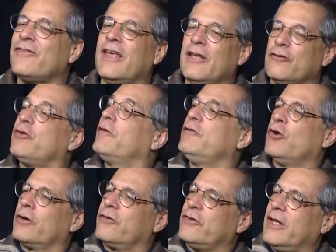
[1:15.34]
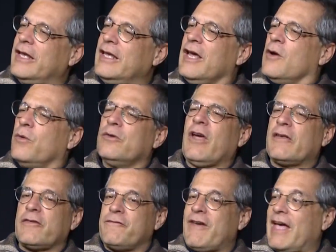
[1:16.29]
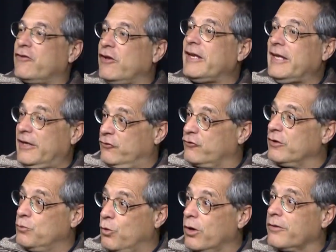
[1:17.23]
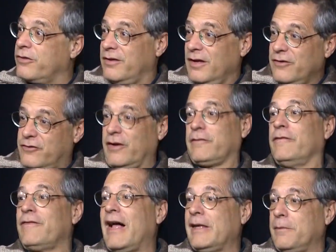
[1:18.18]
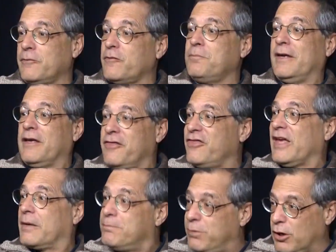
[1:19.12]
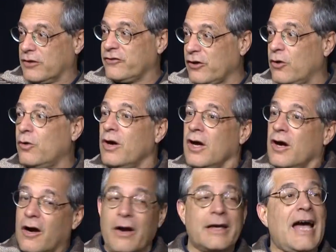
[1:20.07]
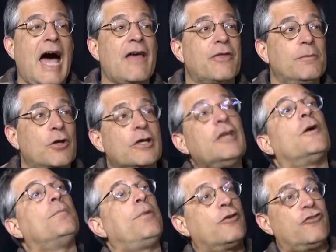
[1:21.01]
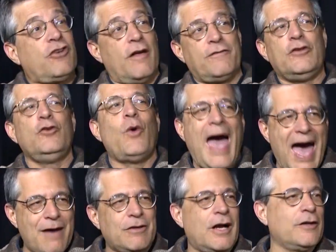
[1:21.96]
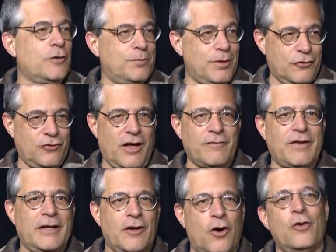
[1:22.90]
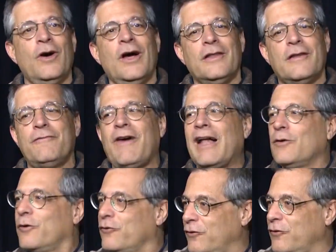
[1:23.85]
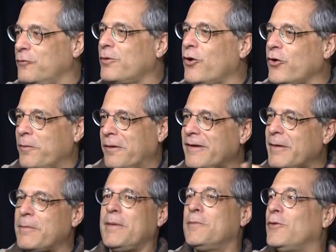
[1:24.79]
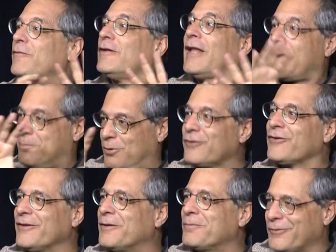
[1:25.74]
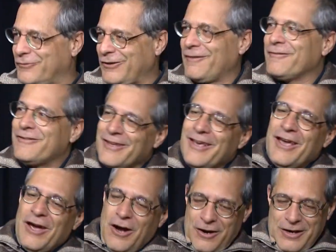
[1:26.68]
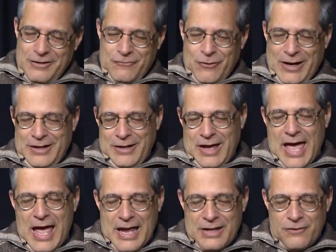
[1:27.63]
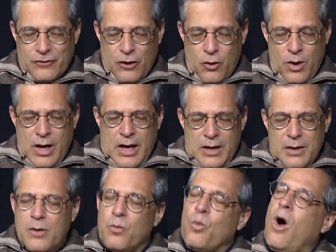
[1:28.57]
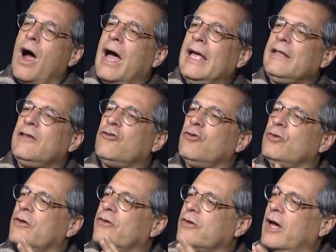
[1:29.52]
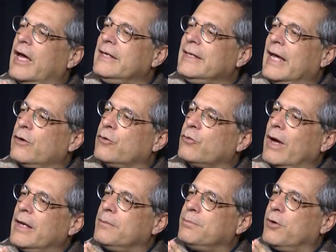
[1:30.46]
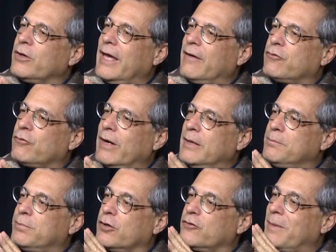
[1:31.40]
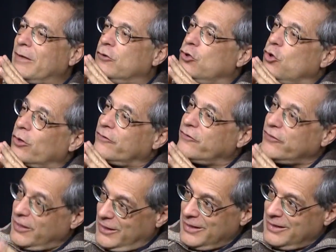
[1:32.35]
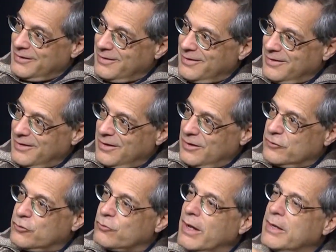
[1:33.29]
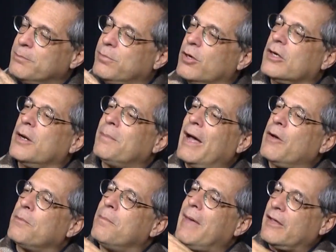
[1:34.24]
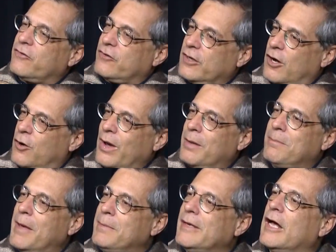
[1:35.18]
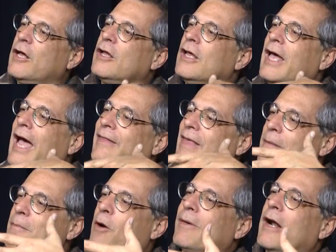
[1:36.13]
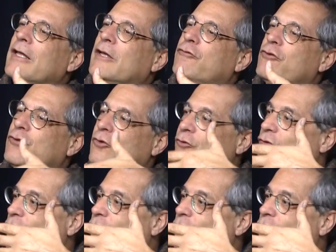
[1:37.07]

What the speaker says: the history of New York City, which has a fascinating history worth several volumes of big, thick books. So, all right, Gotham, look at your bookshelf. You have it on your bookshelf. I know the followers of this program are the type of people who have a lot of books on their bookshelves. All right, great. And so why did you decide now to write a book after writing books about New York City, to write a book about Mexico? And maybe at that moment I'll introduce